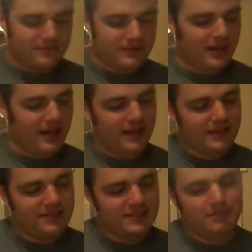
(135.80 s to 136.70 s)
The
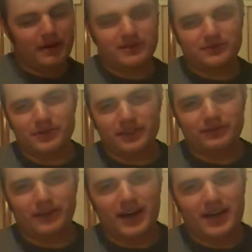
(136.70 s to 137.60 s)
head dissipates really
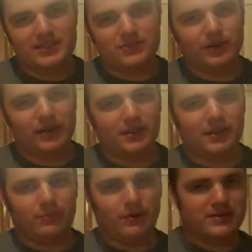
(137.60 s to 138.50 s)
fast. Granted,
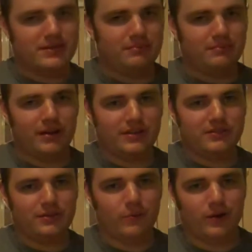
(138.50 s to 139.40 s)
there wasn't much
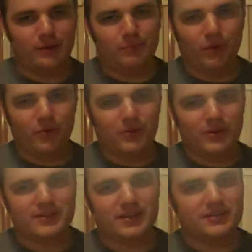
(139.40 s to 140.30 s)
from when I poured
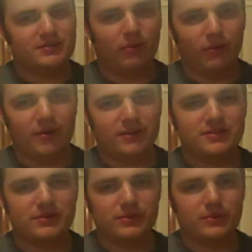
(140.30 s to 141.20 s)
this. I just poured it
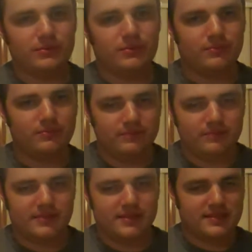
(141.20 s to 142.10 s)
too
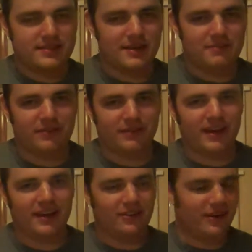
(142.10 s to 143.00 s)
steep of an
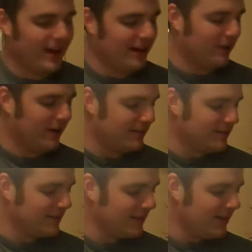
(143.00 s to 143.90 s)
angle.
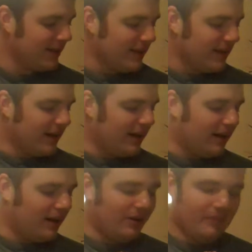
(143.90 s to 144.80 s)
Anyways,
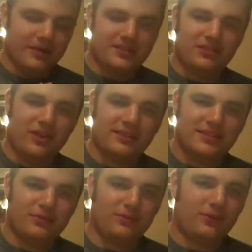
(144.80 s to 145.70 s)
it's a lot
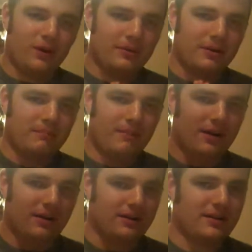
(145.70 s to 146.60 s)
different from an
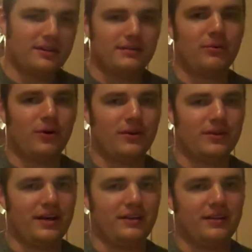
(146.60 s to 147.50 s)
American porter
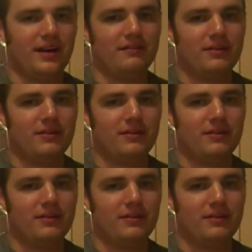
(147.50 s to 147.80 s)
that you'll have.